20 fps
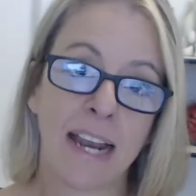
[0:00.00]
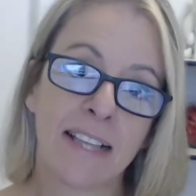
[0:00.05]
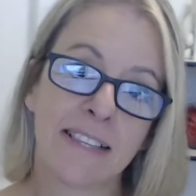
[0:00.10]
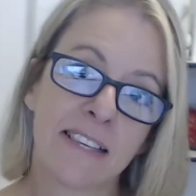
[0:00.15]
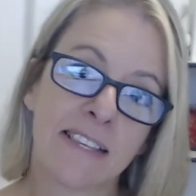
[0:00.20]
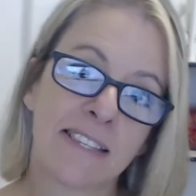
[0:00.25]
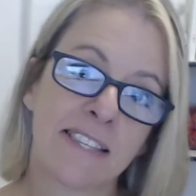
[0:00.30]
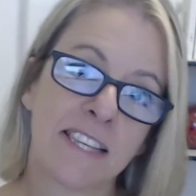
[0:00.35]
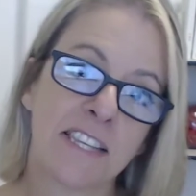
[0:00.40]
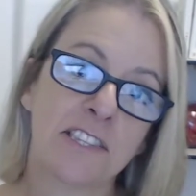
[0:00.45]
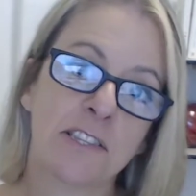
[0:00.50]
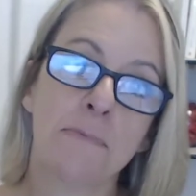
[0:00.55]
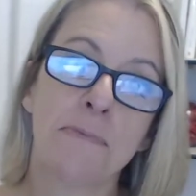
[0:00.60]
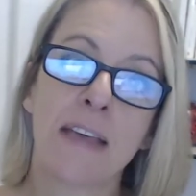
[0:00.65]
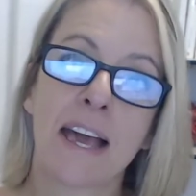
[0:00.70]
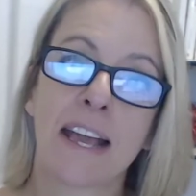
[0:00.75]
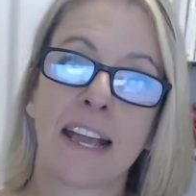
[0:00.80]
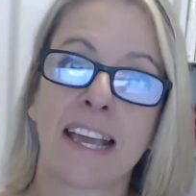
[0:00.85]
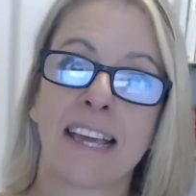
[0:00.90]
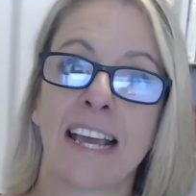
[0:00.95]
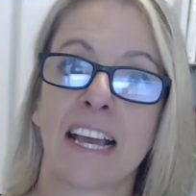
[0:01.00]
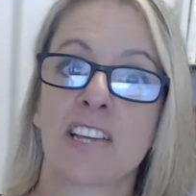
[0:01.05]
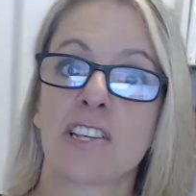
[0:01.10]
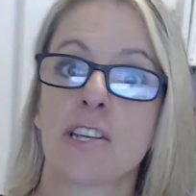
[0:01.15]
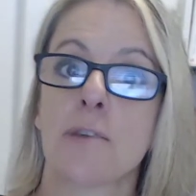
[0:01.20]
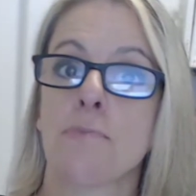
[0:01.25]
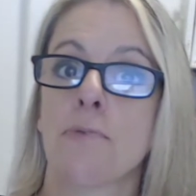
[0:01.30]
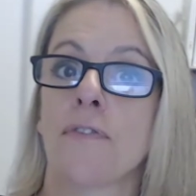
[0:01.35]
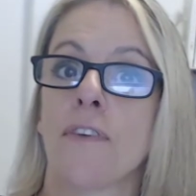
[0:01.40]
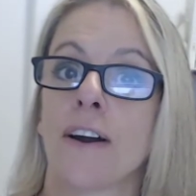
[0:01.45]
it's a system that can
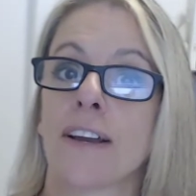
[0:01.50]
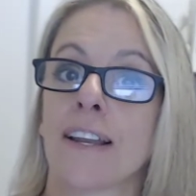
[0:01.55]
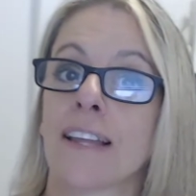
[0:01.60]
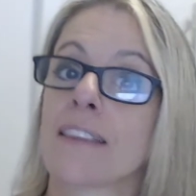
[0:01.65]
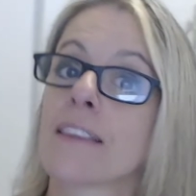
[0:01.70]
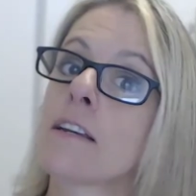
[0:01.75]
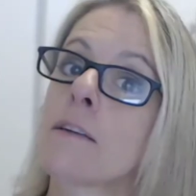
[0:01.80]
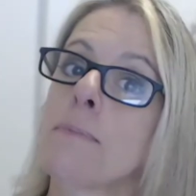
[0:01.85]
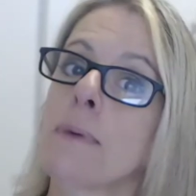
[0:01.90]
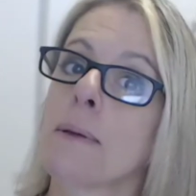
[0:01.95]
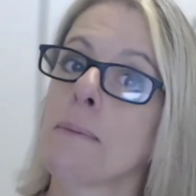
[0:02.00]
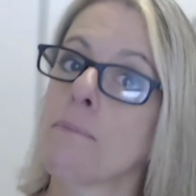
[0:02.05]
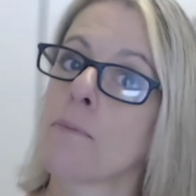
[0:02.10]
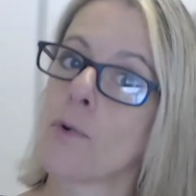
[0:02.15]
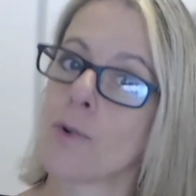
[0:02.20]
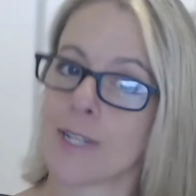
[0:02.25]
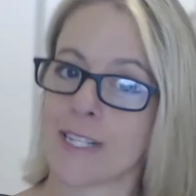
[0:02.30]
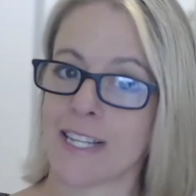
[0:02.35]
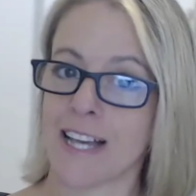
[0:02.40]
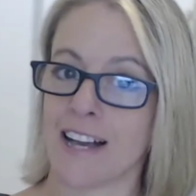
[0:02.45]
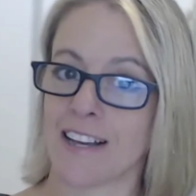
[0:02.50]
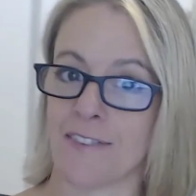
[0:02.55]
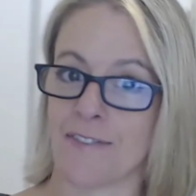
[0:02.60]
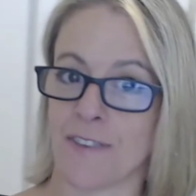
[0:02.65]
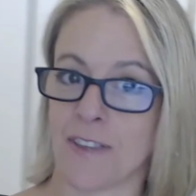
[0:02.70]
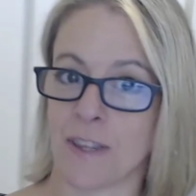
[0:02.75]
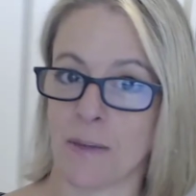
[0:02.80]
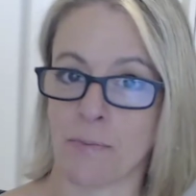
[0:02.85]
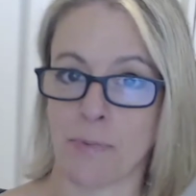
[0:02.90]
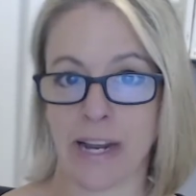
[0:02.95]
actually provide a little bit more data
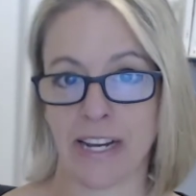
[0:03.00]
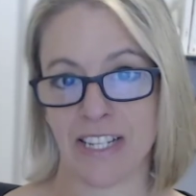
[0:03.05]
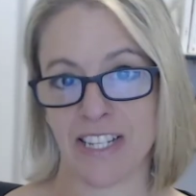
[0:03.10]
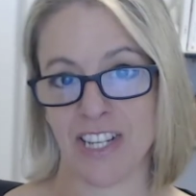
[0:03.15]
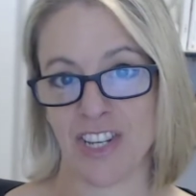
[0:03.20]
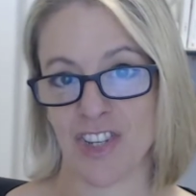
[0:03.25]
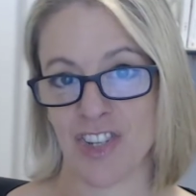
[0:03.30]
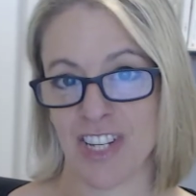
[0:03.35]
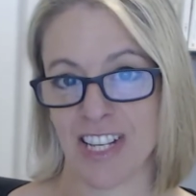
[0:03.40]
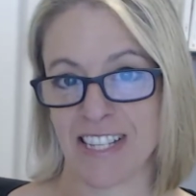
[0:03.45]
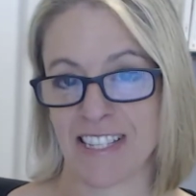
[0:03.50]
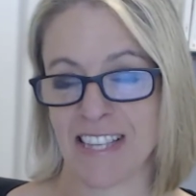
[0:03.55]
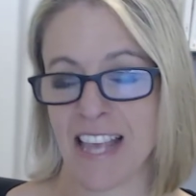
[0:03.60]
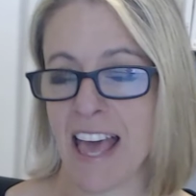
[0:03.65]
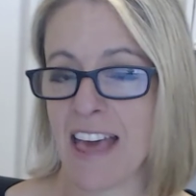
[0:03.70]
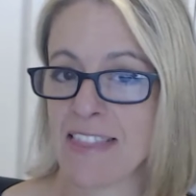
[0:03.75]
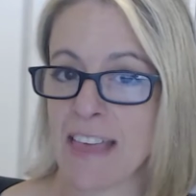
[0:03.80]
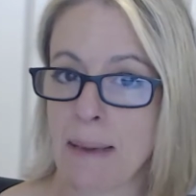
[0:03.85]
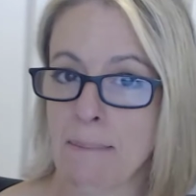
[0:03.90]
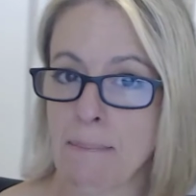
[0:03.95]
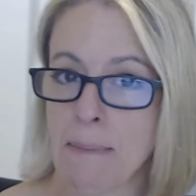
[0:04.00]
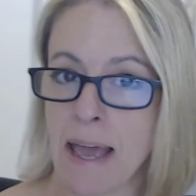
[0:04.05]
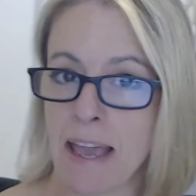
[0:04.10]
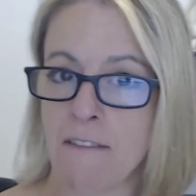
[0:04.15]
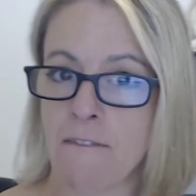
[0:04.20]
for the practitioners that